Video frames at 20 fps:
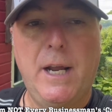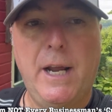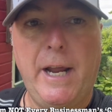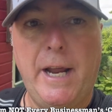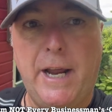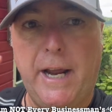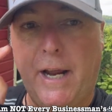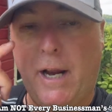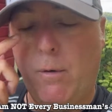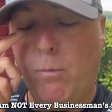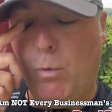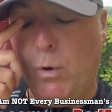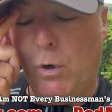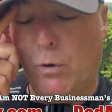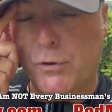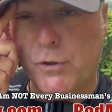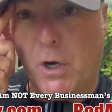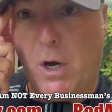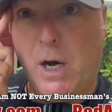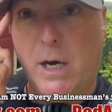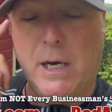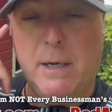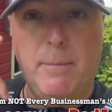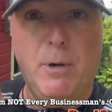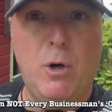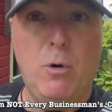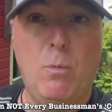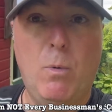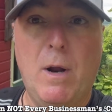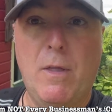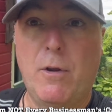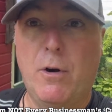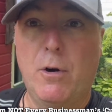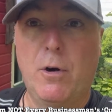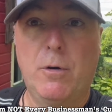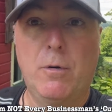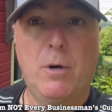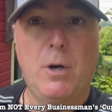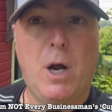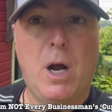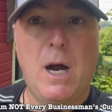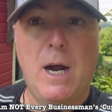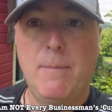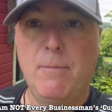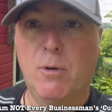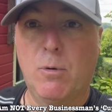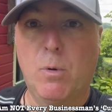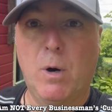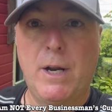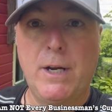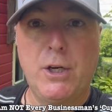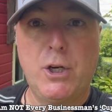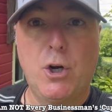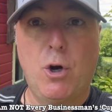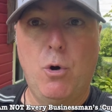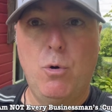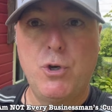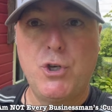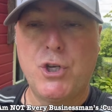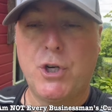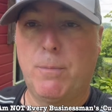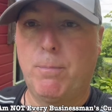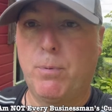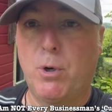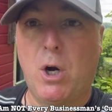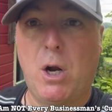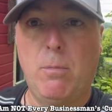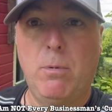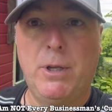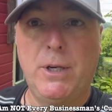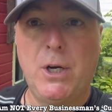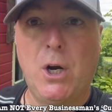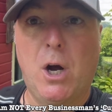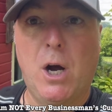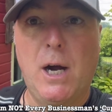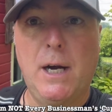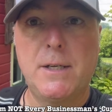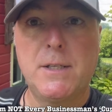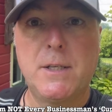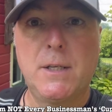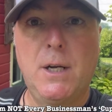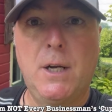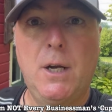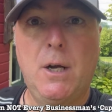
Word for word: and we'll talk about whether I'm the right coach. I'm probably not.